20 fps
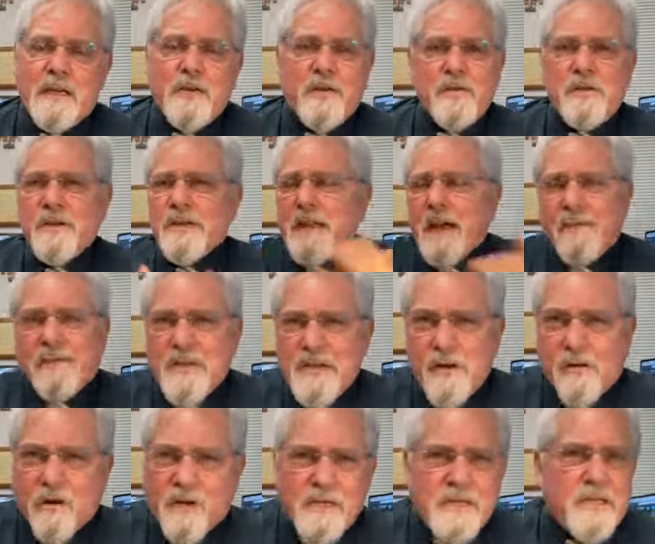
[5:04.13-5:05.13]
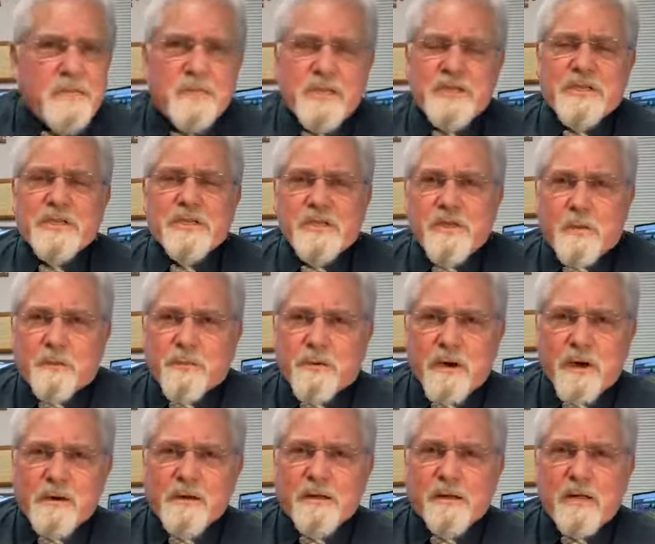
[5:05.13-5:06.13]
You didn't have any arguments in your
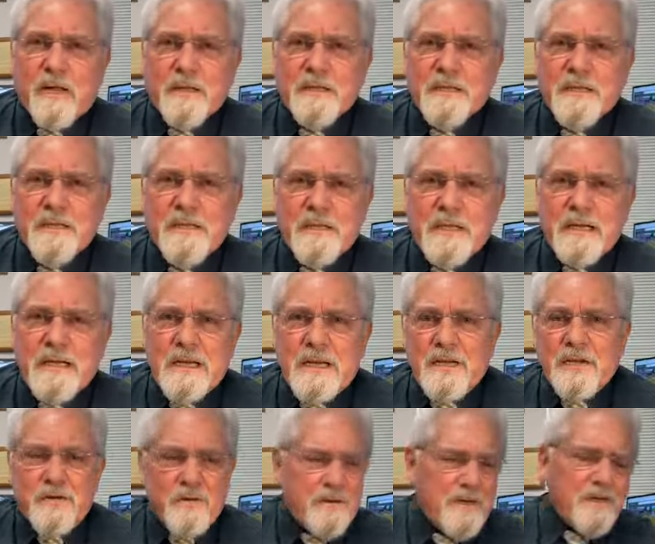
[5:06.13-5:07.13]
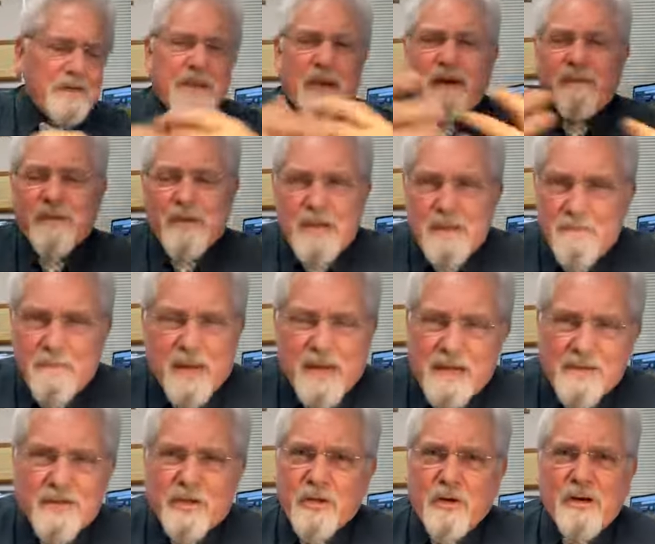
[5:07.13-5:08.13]
prayer closet. You didn't have any
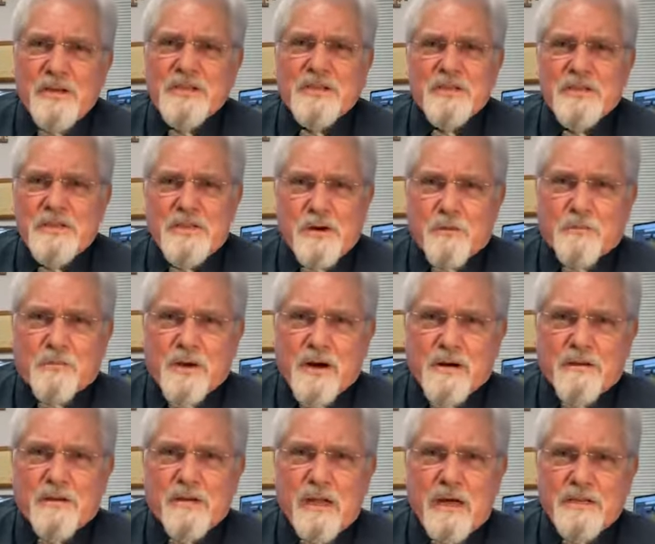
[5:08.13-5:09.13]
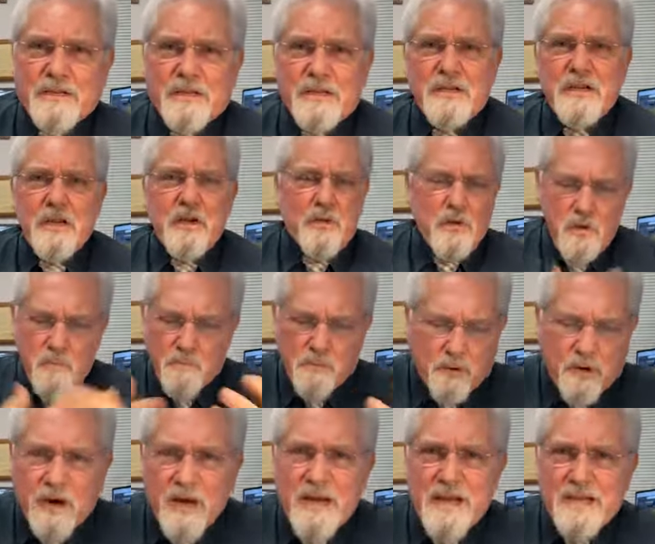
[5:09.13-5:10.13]
bad thoughts in your prayer closet. You
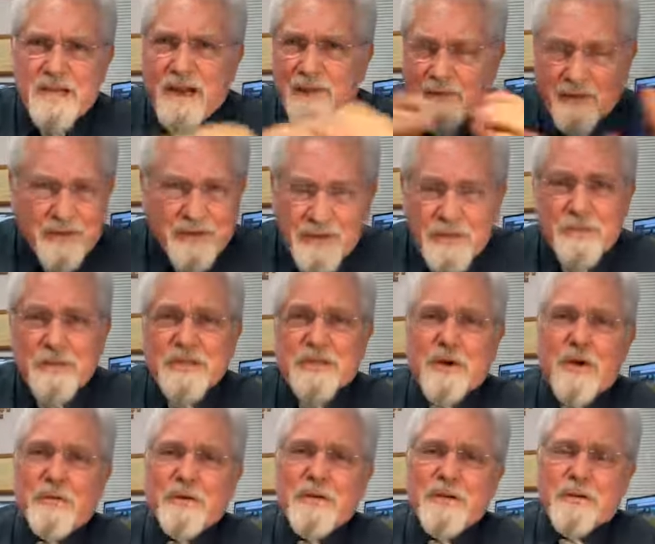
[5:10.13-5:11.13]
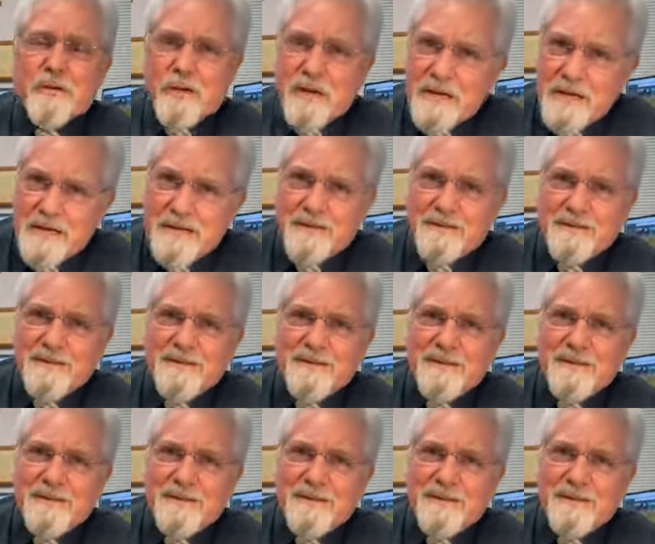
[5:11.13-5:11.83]
prayed, everything was going great.